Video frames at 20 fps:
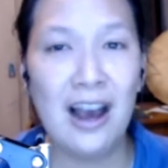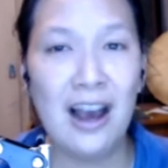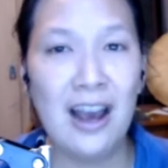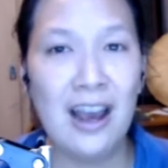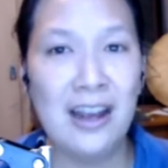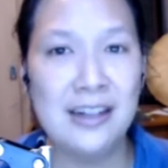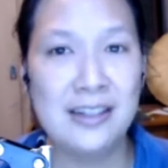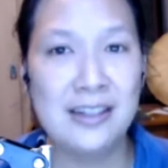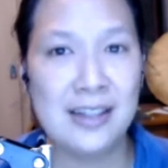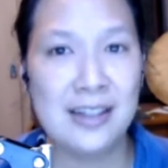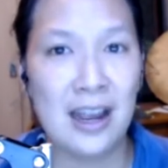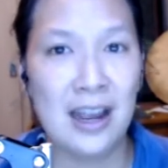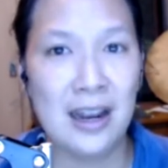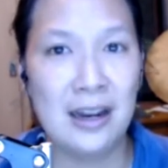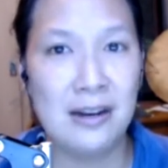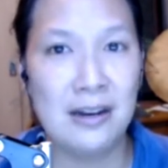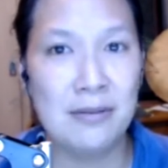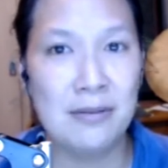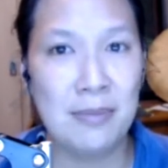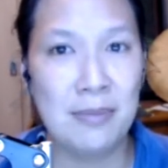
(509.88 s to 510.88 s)
I
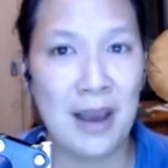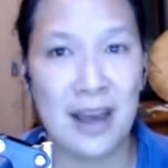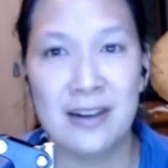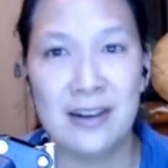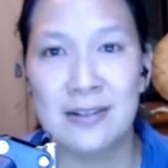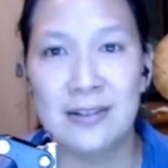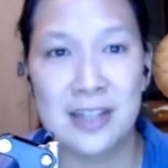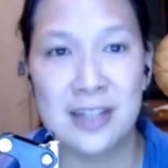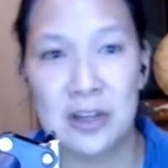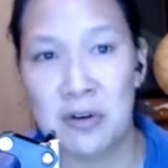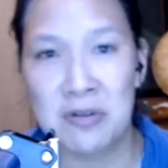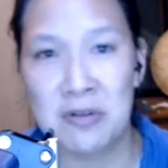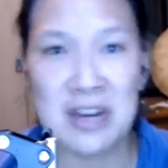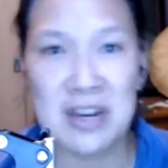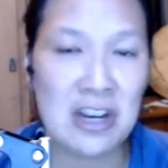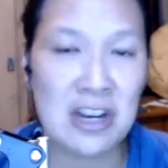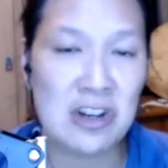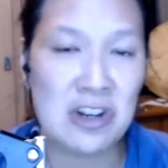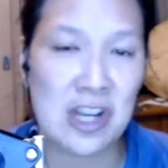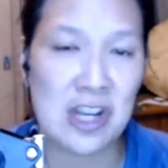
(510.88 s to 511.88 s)
design patterns in your
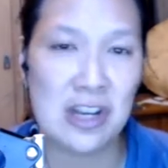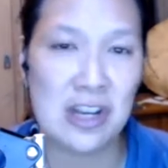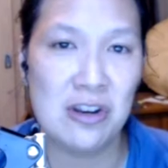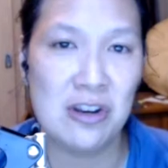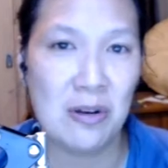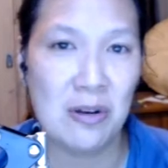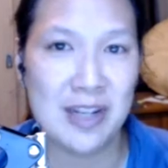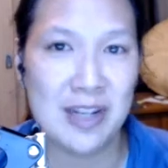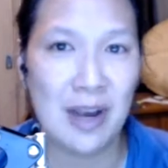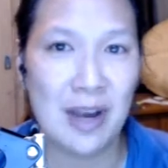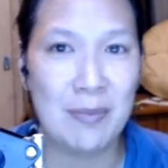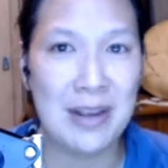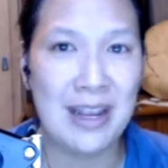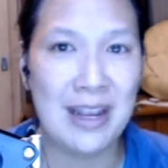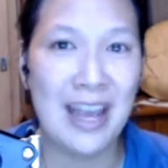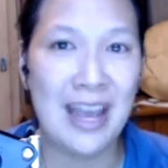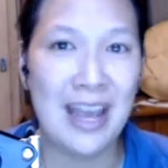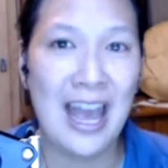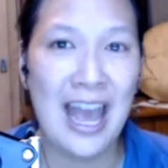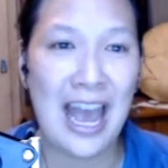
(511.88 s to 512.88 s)
niche. Can you go tell
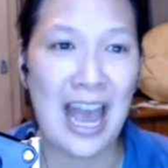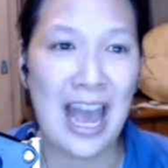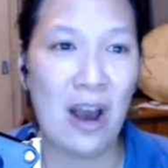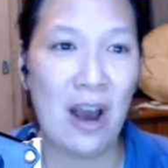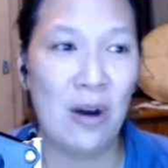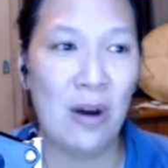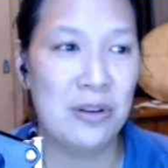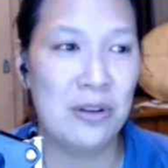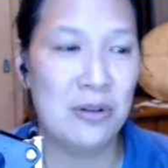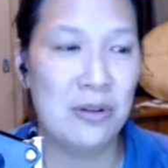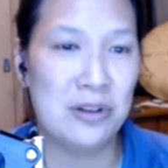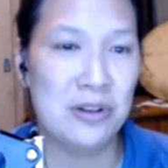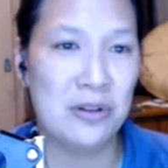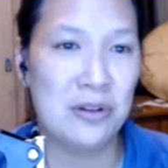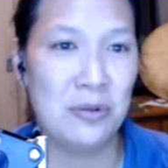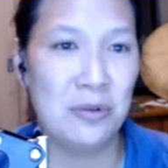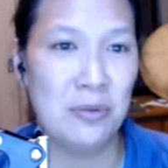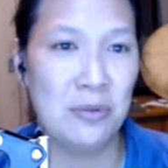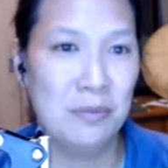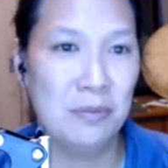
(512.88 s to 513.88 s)
me how you
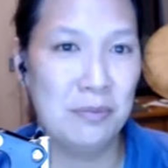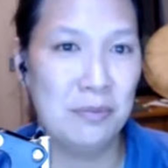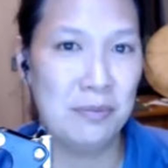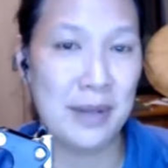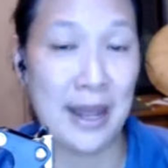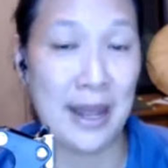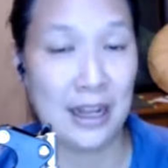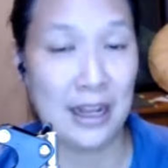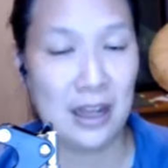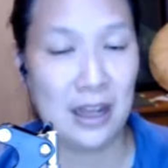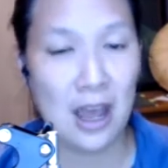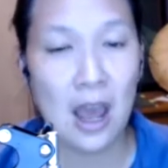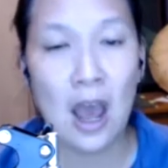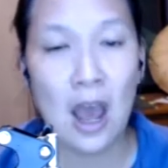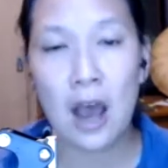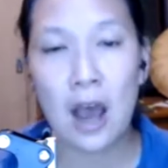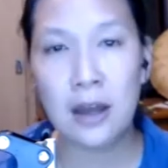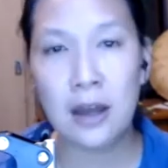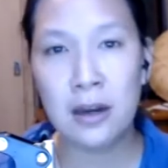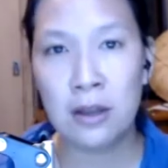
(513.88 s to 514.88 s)
do blank?
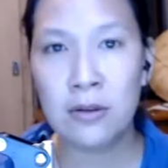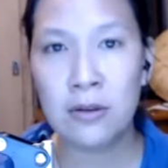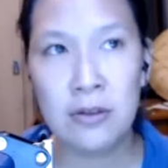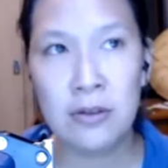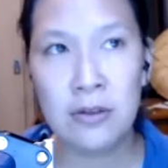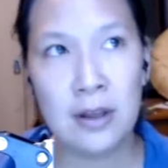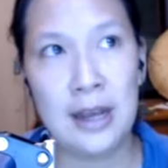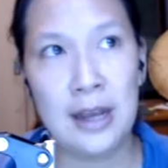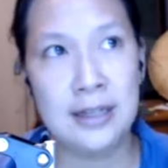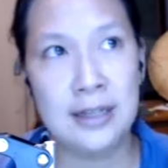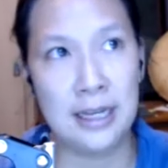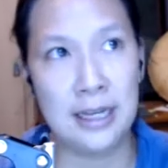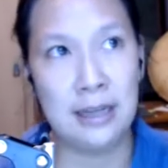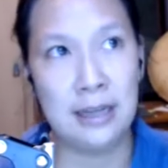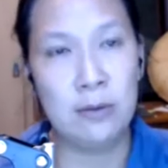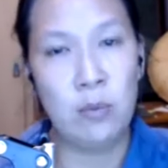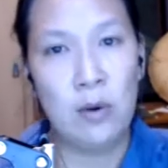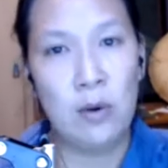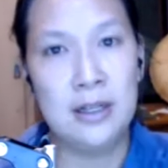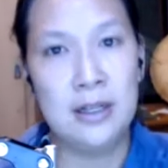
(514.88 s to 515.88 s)
Another thing I
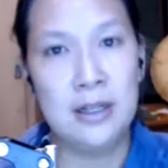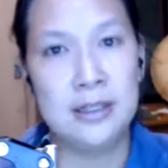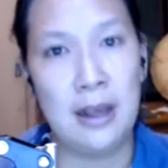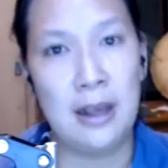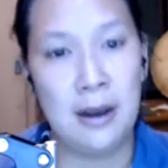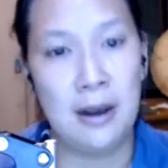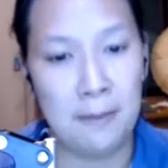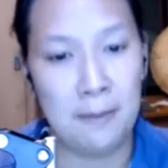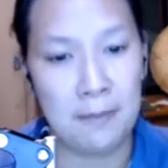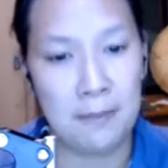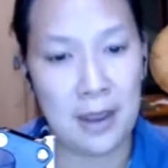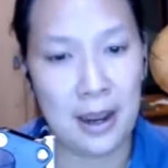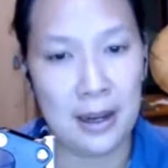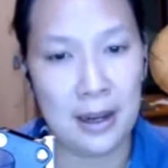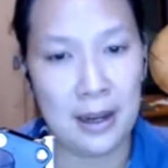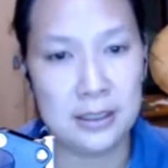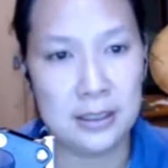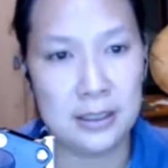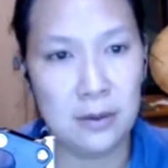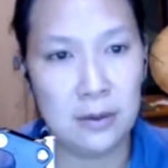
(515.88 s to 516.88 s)
did was I
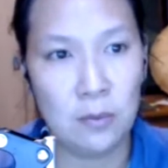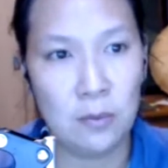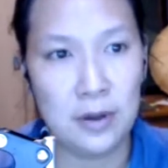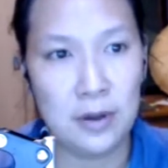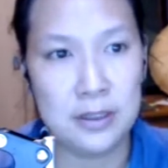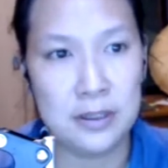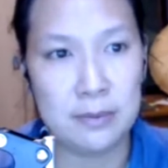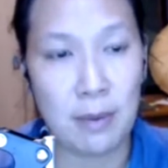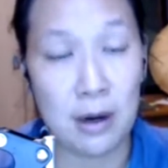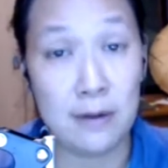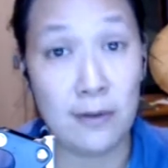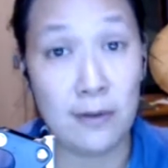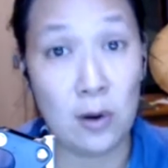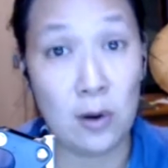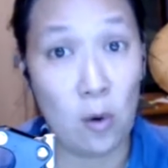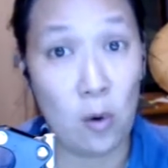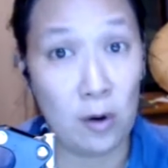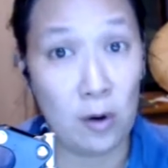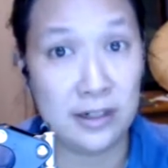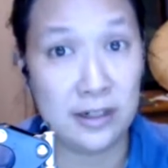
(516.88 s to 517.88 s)
actually was part of a
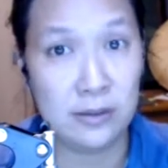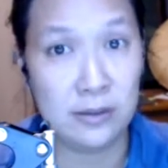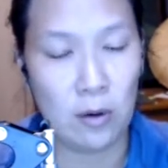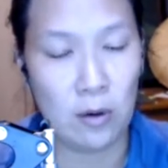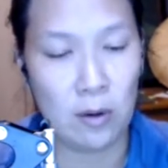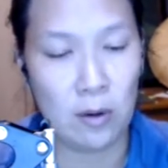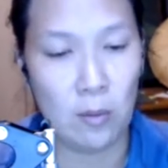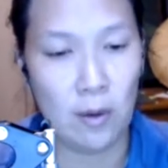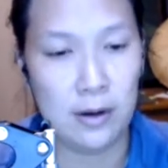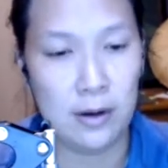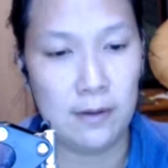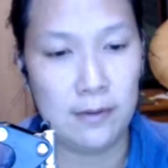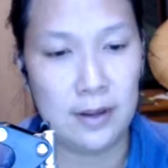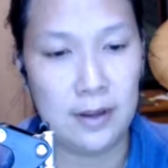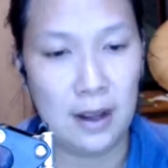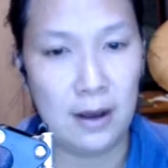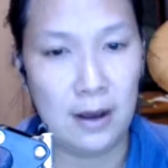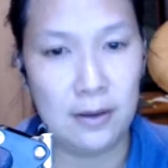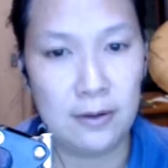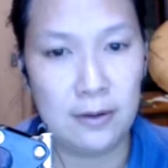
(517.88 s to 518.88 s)
course where one of
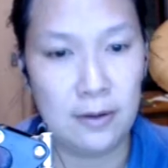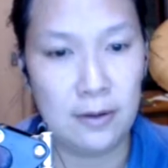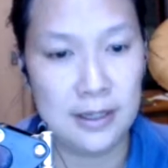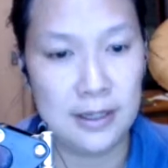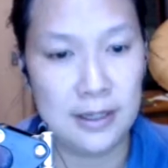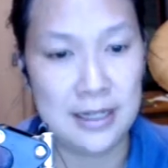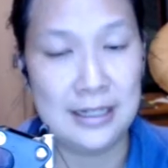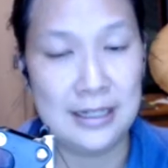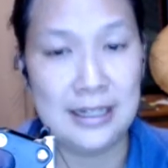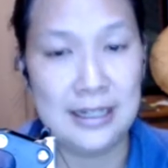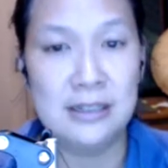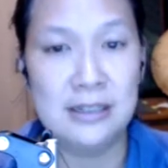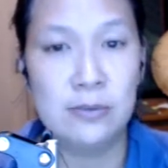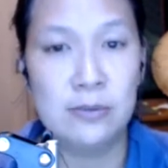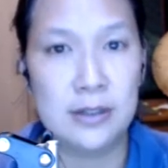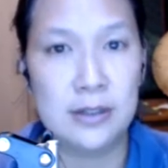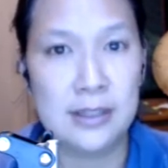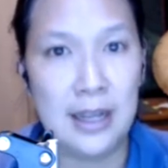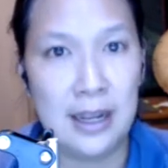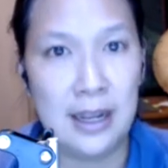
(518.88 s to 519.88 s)
the other attendees
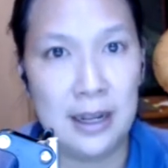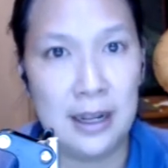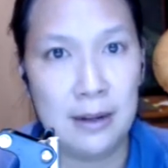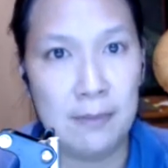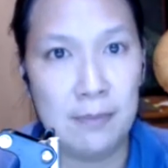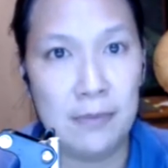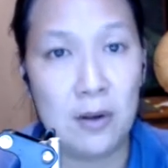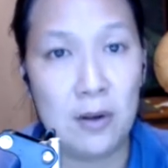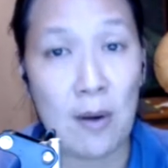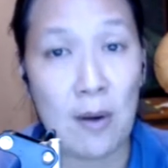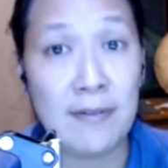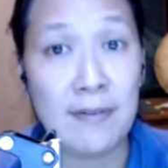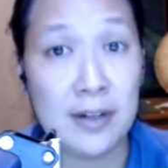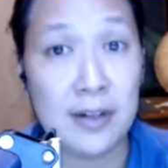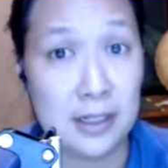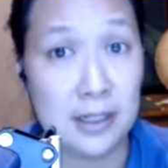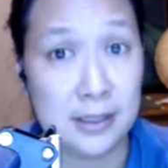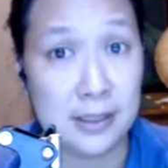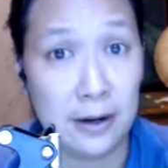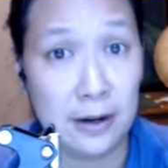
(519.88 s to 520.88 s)
was a graphic
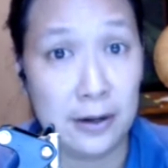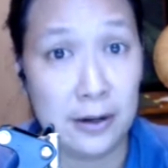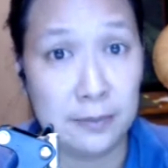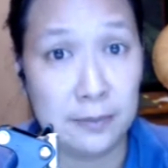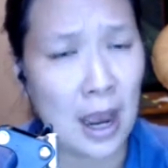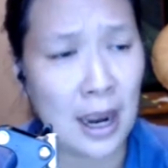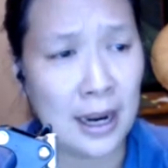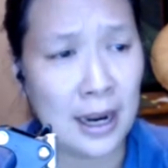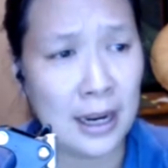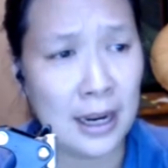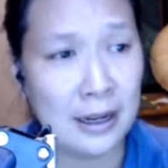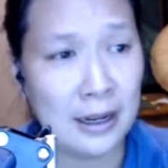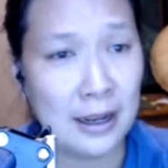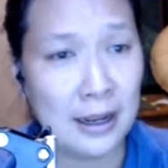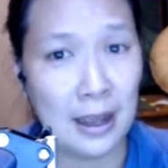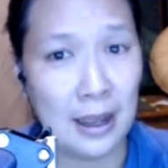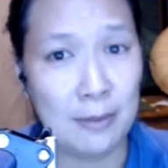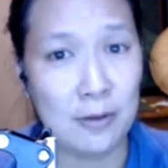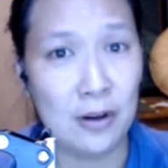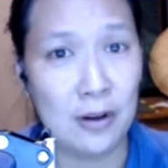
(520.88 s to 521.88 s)
designer. I
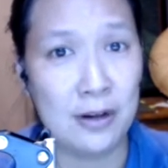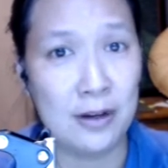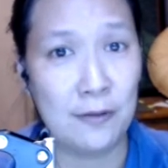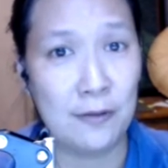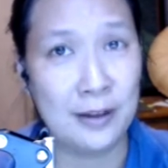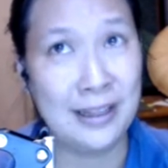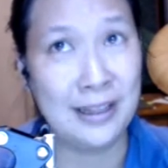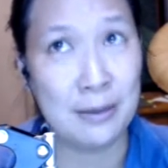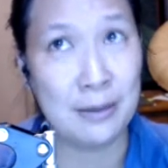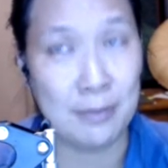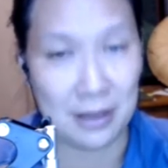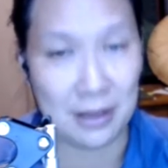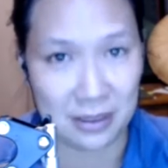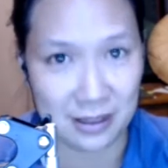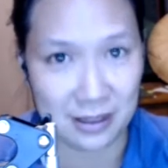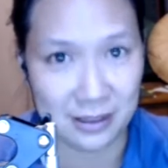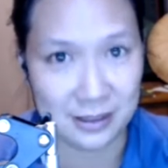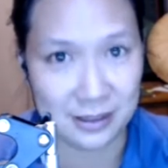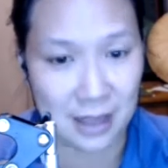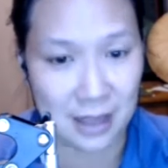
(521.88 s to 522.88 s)
am going to freely admit
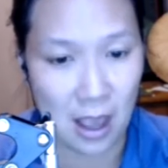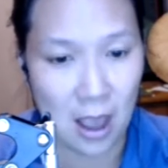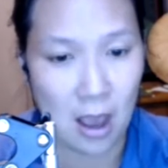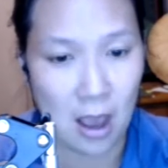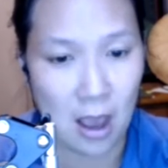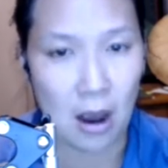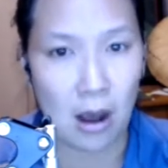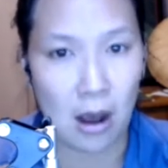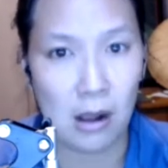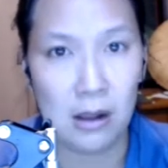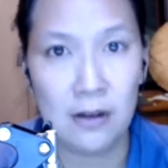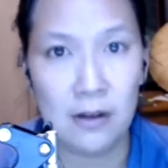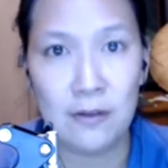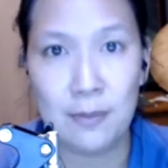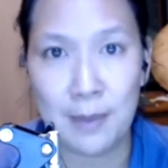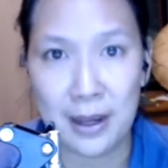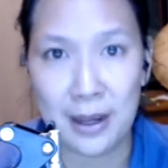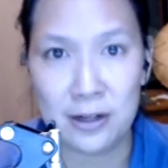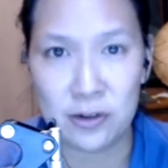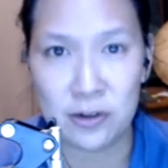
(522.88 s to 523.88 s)
this. All
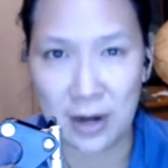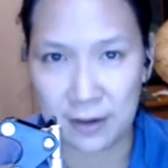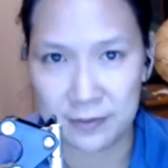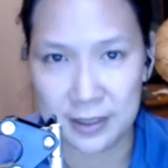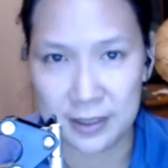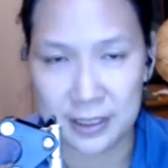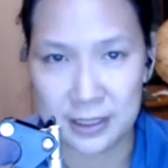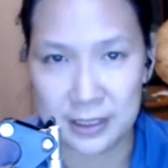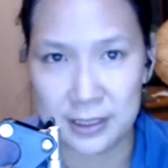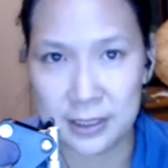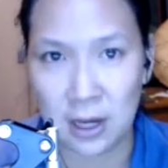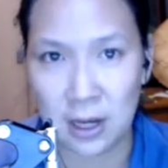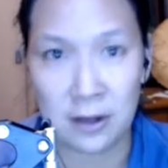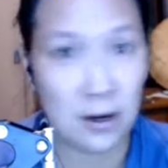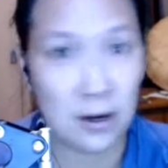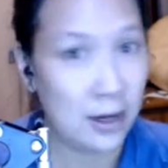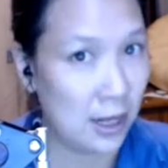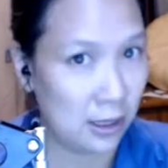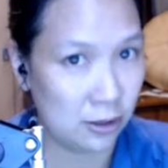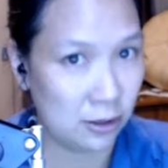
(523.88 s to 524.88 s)
of my drafting is done
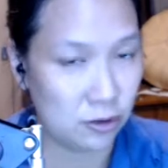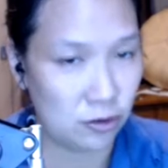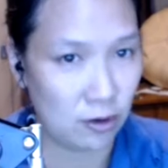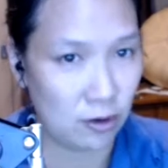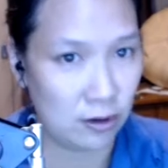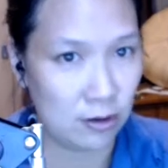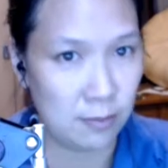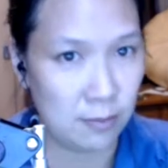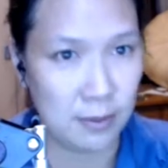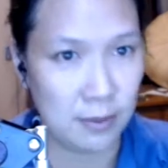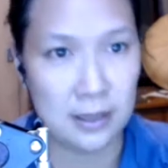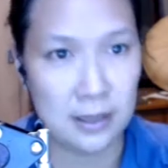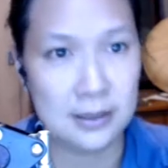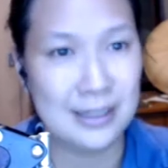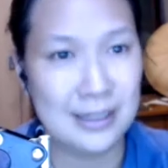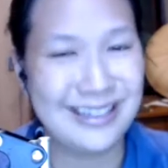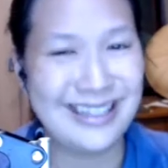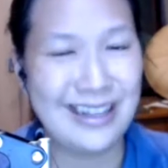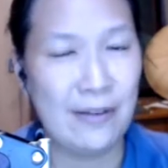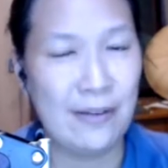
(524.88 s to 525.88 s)
on Illustrator because
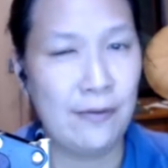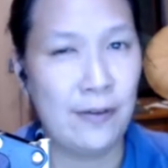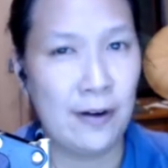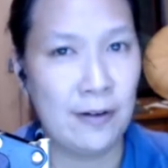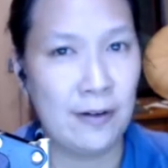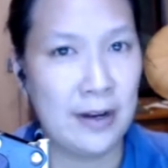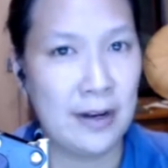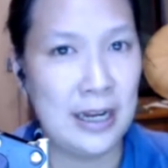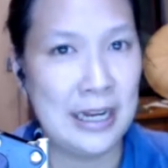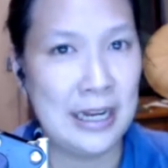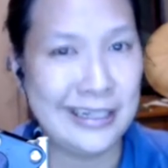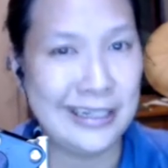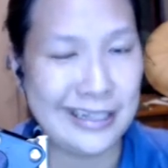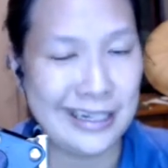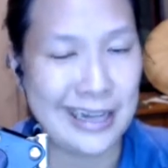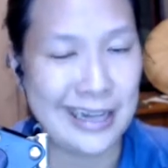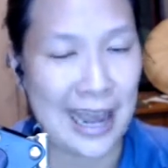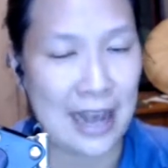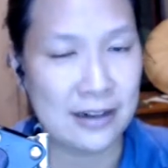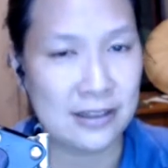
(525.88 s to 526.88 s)
it's a very
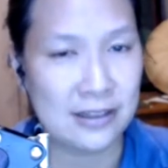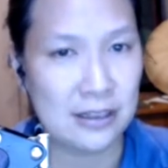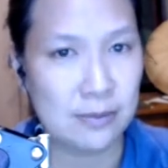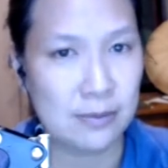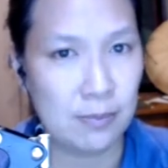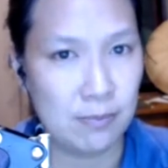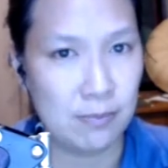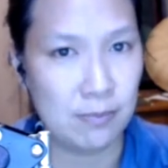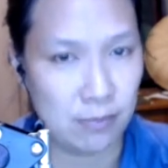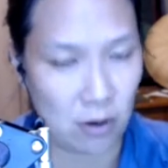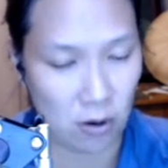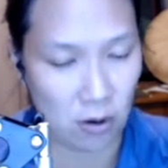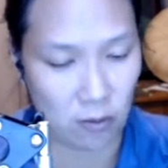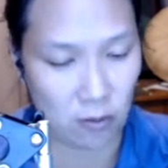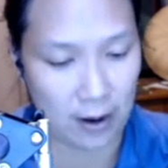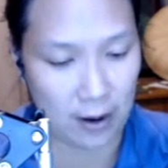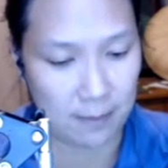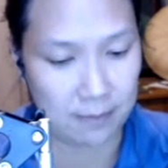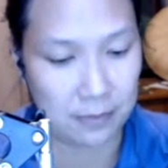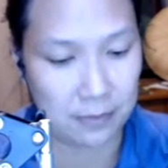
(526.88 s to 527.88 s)
easy to access
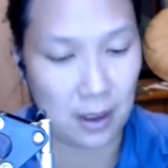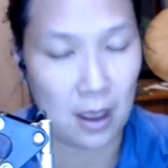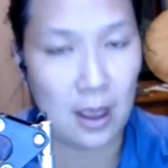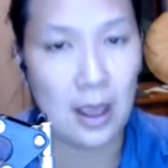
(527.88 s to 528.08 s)
program.